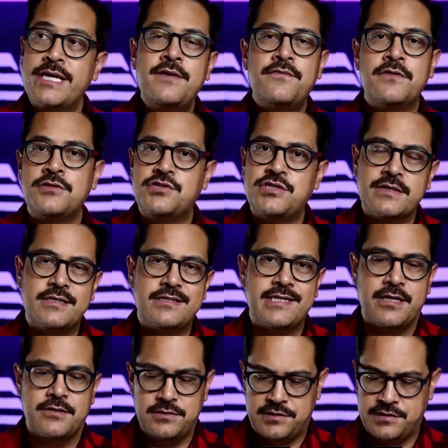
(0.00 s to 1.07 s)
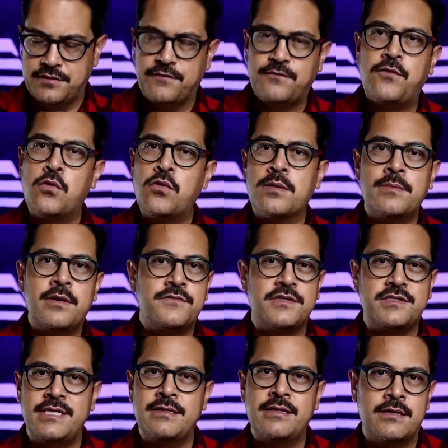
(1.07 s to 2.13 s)
even, check this out, this is a form of the
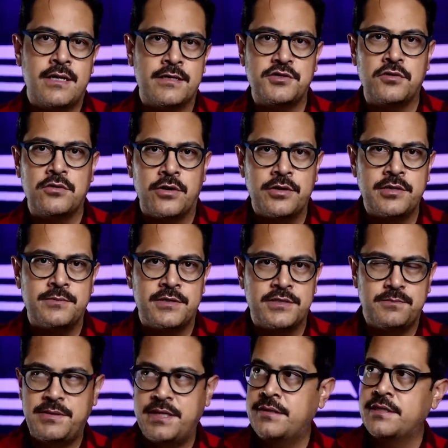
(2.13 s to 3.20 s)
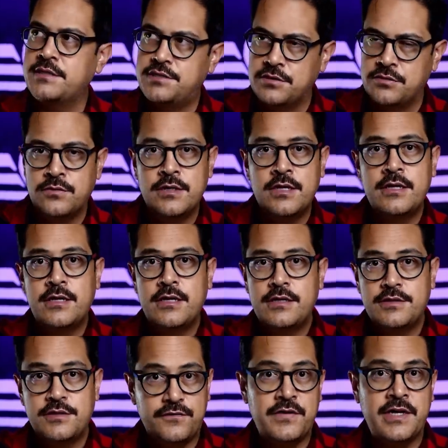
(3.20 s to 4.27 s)
teleological argument appealing to
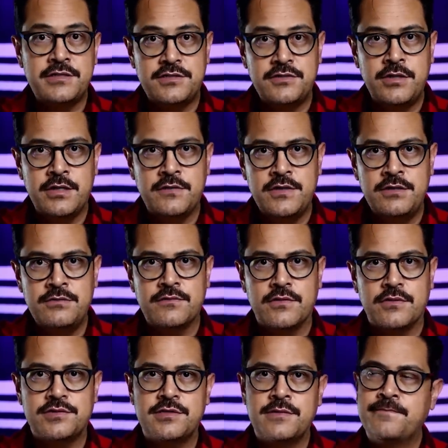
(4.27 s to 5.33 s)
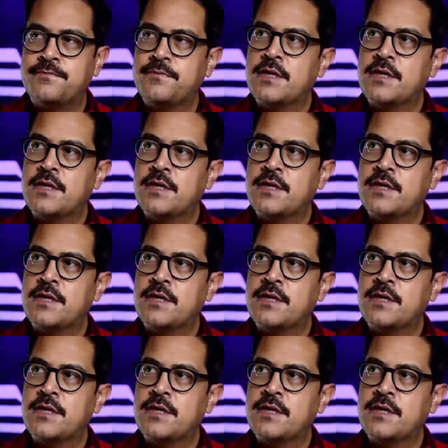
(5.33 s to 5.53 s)
the fine tuning of the universe.